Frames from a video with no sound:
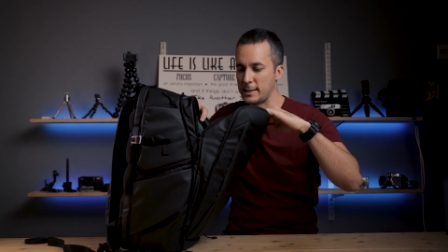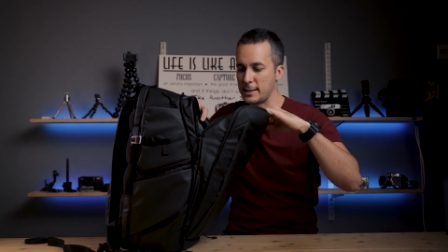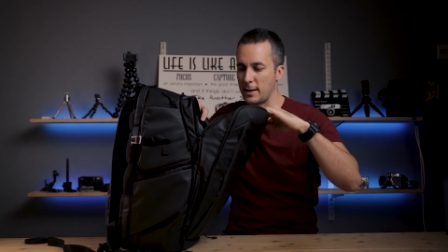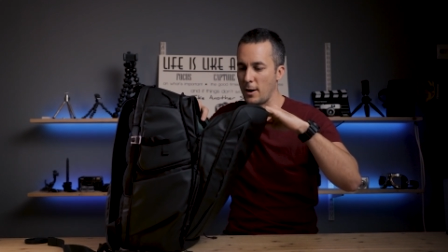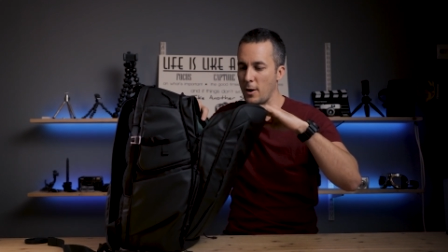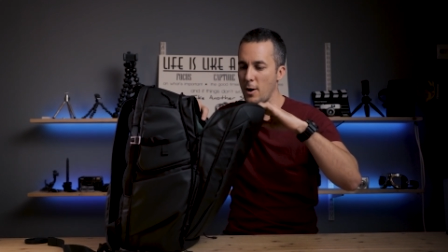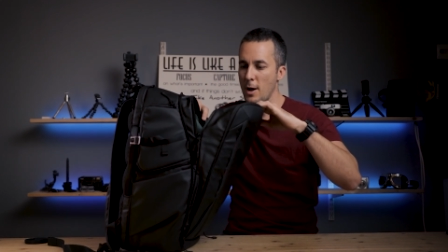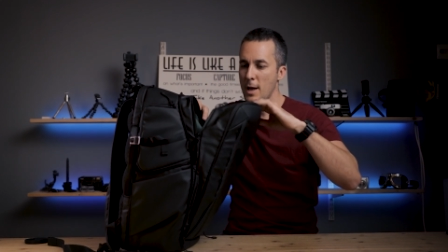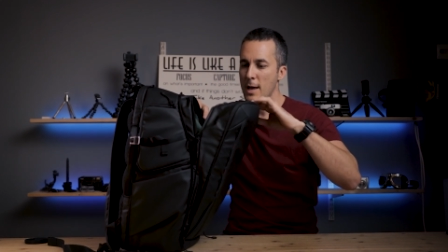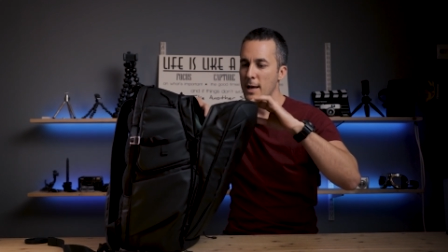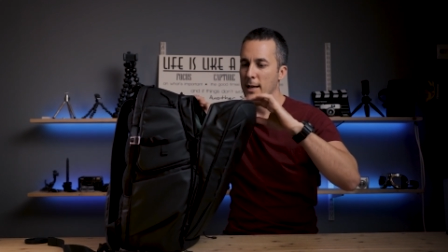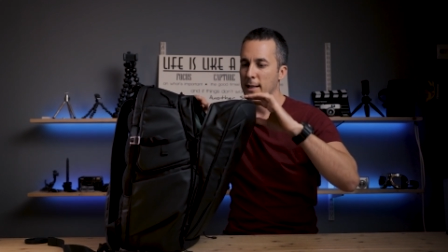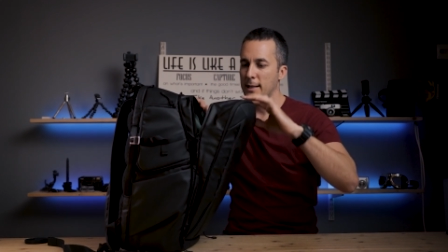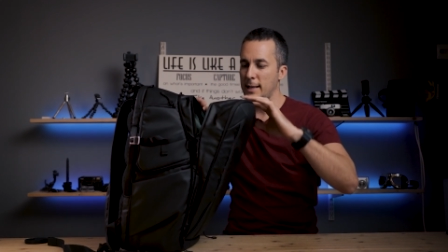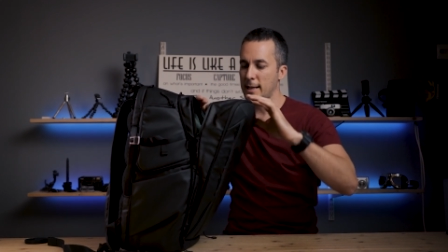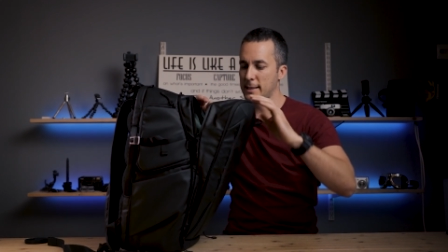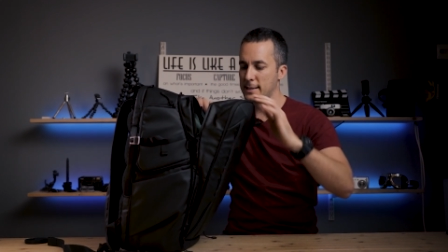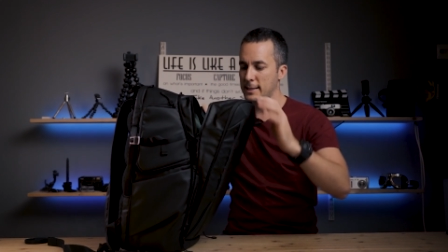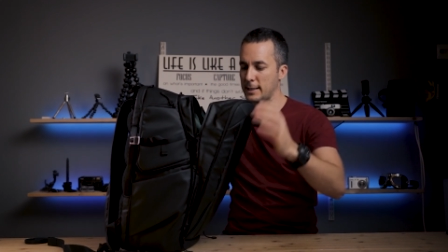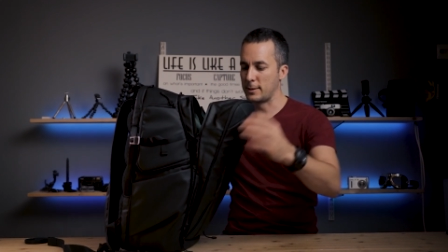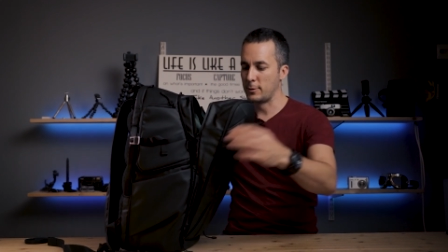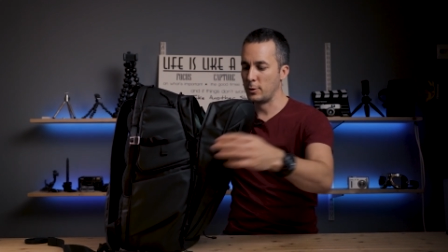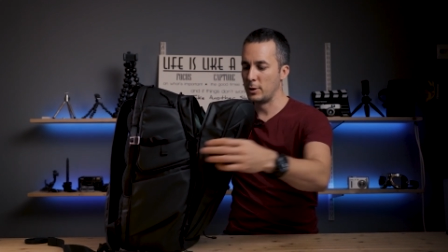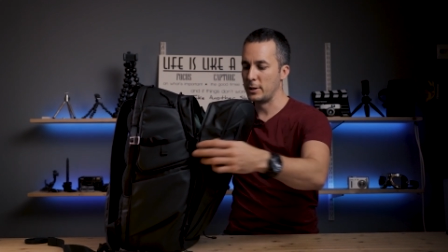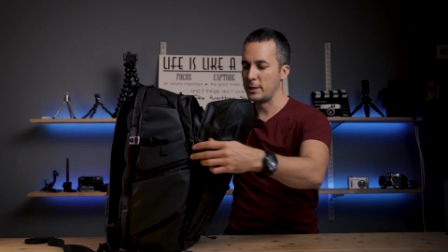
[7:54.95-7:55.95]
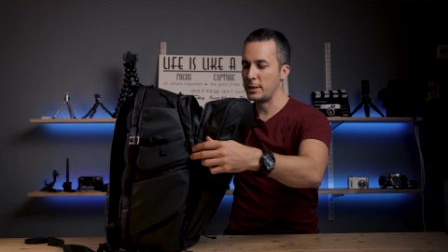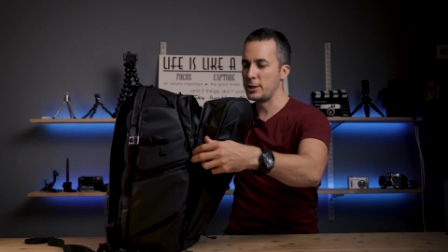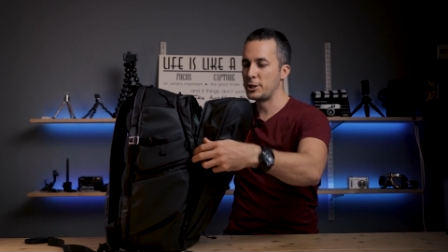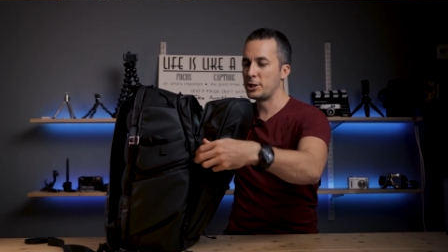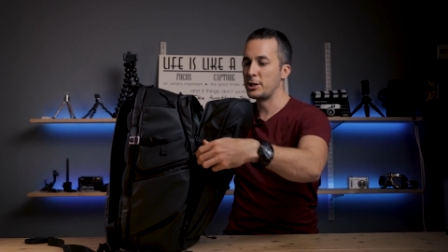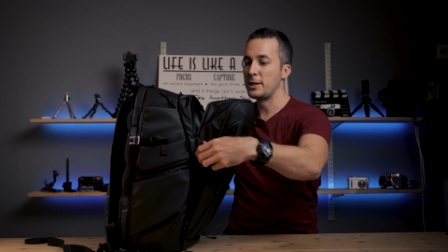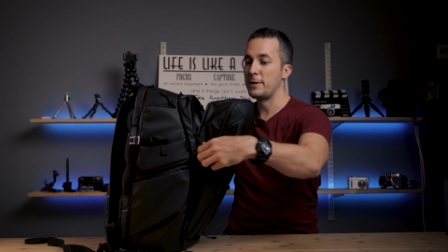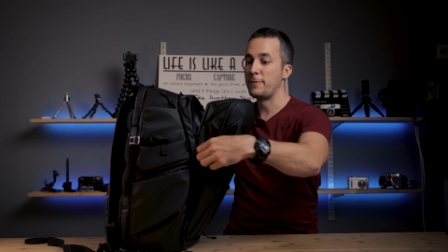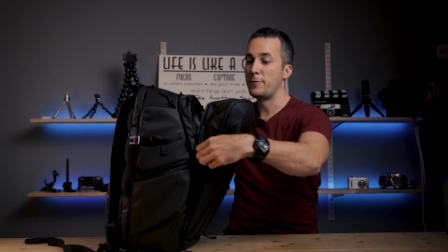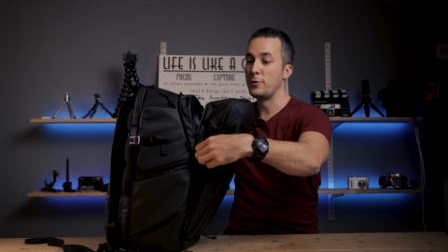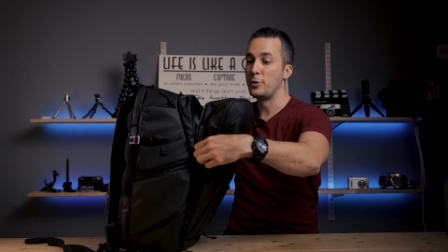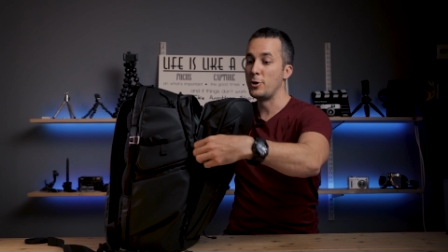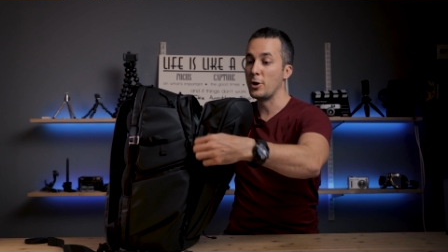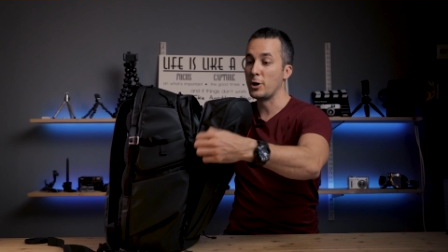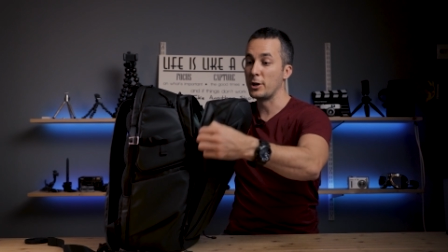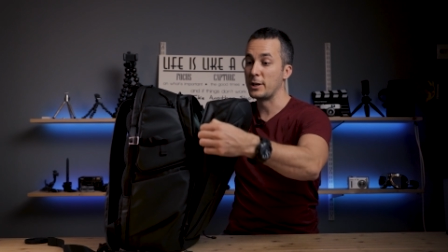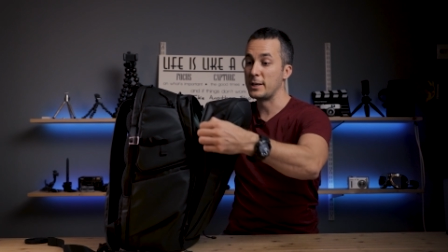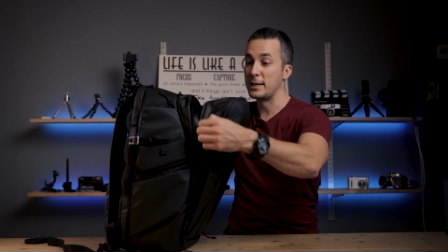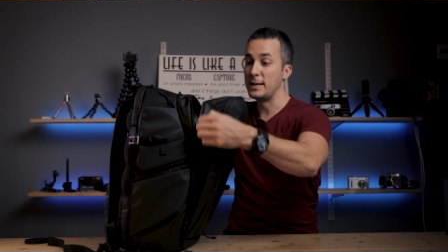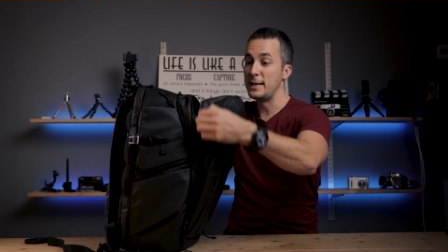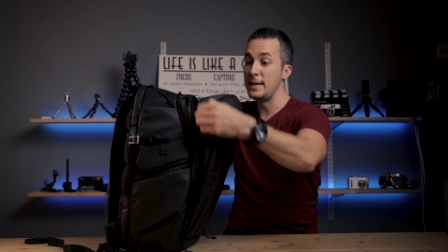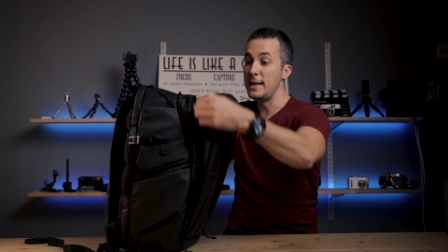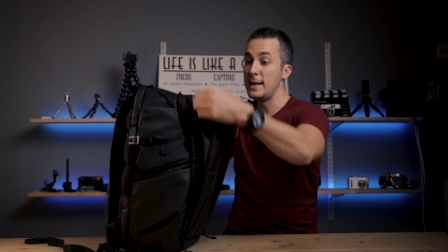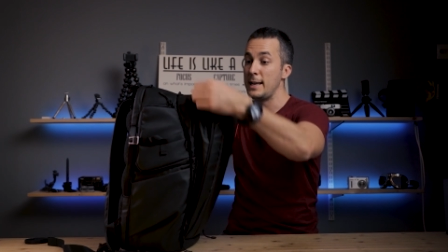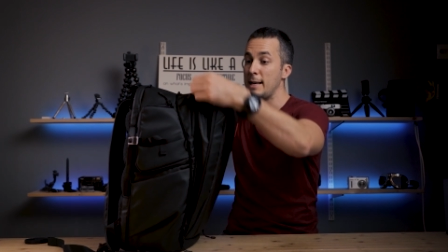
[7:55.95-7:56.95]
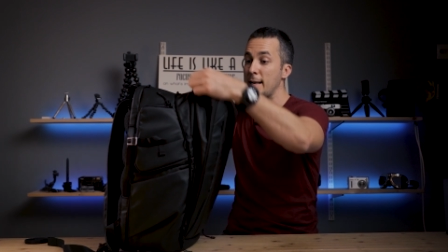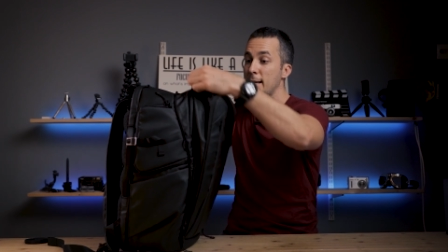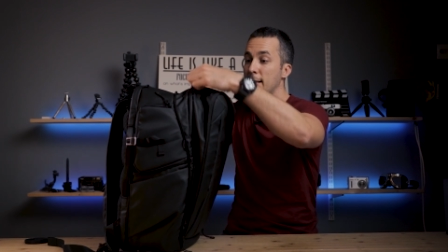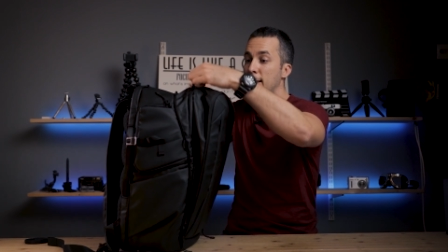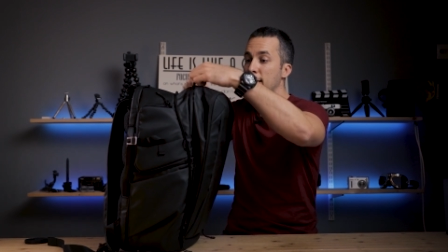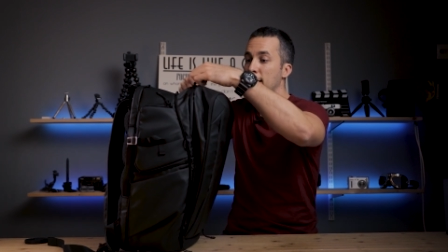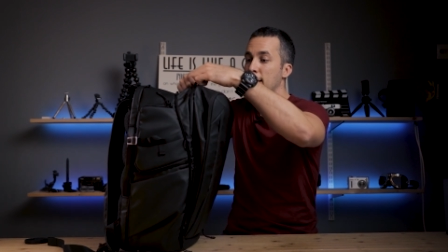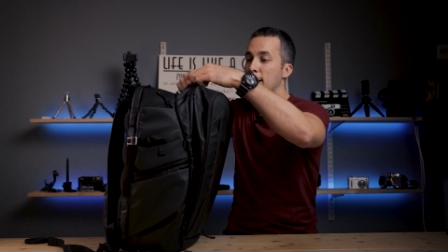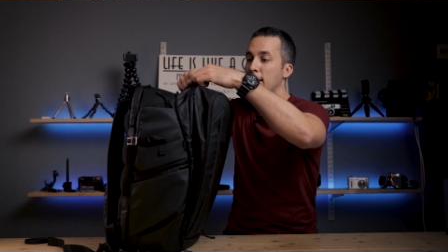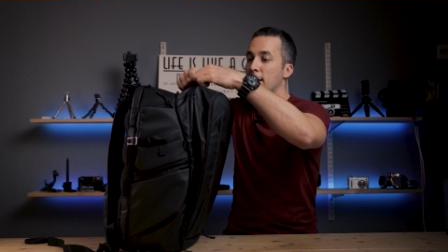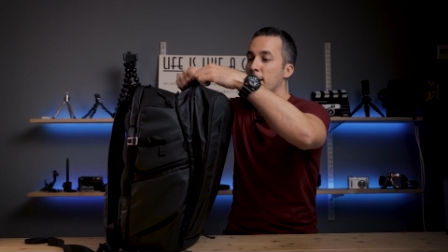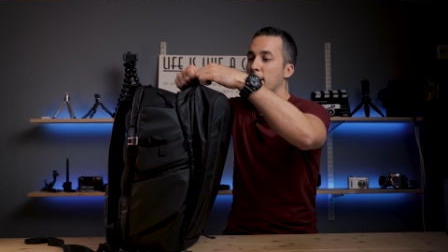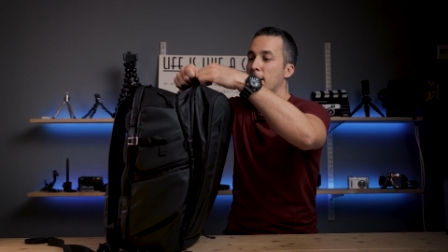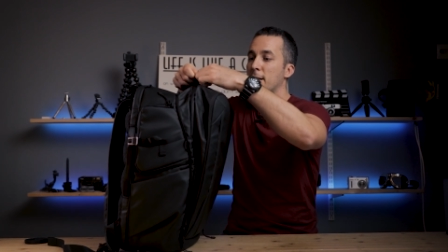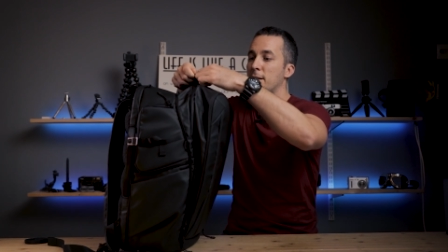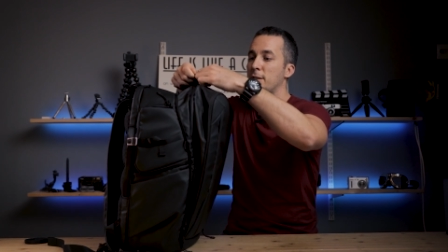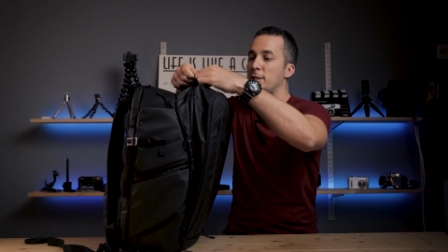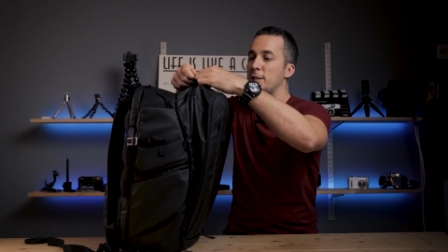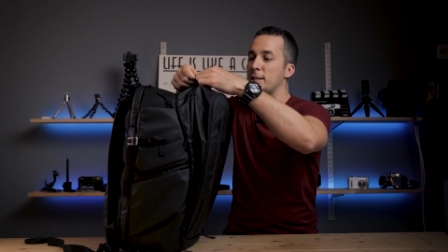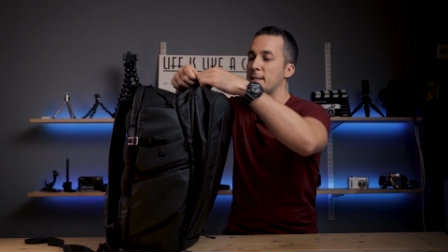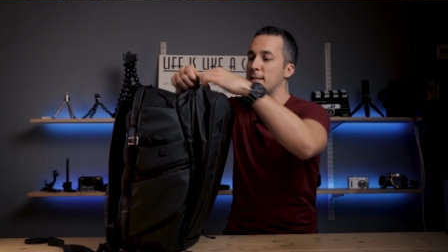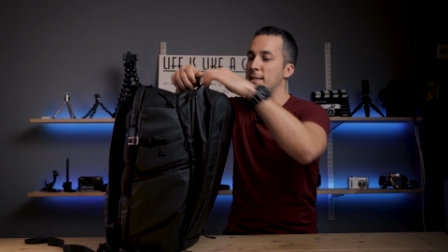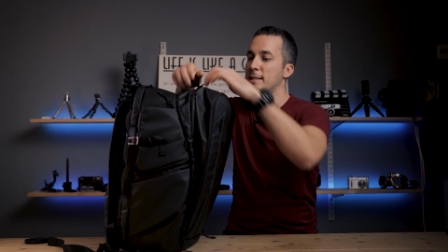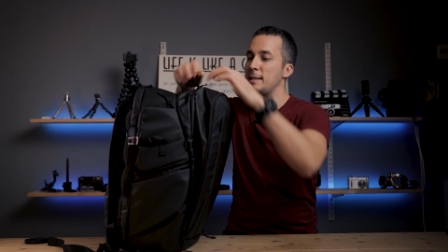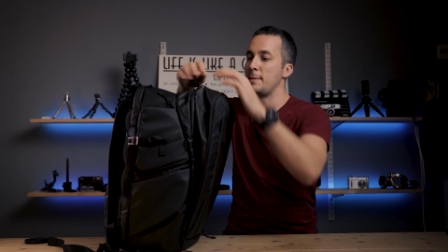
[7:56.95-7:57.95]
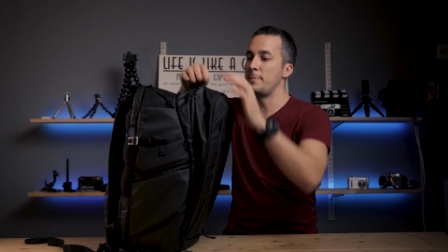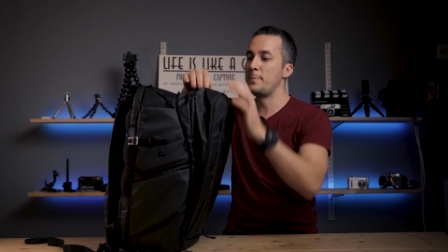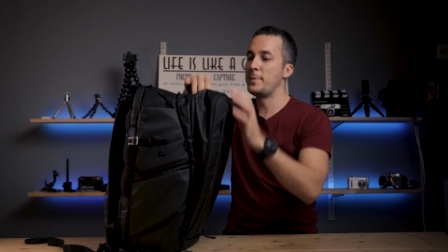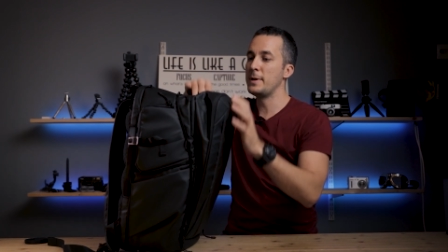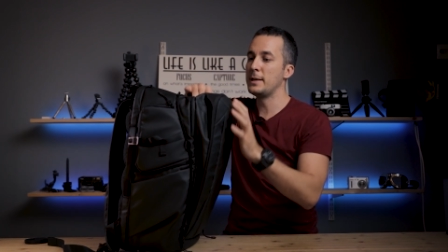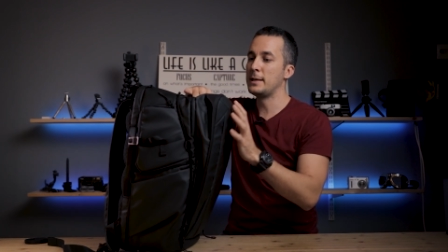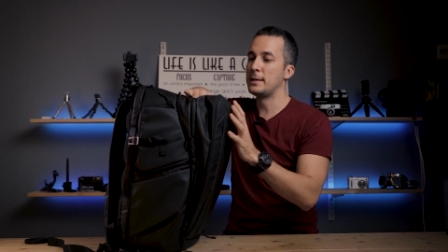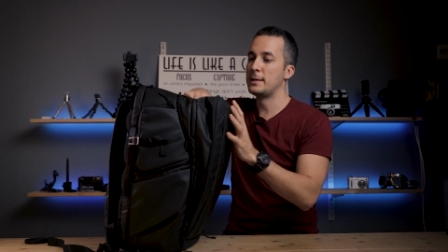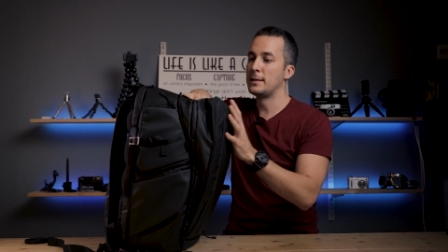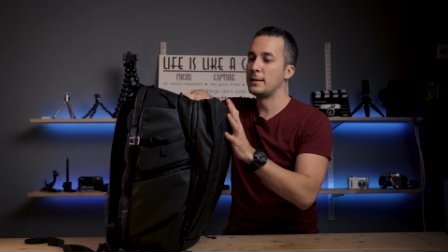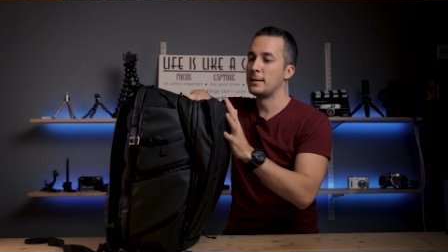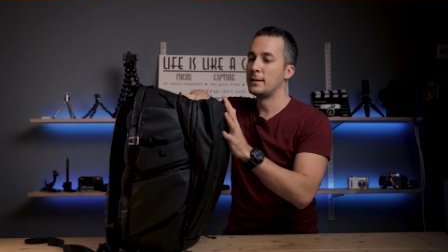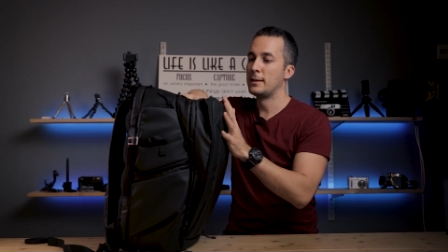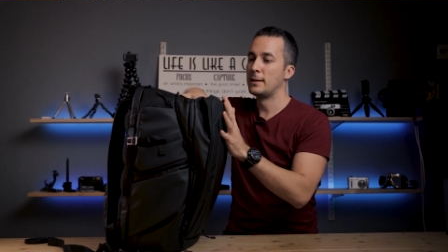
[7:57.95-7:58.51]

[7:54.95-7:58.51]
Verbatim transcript: So that's a cool addition. If you don't need it, you can just zip it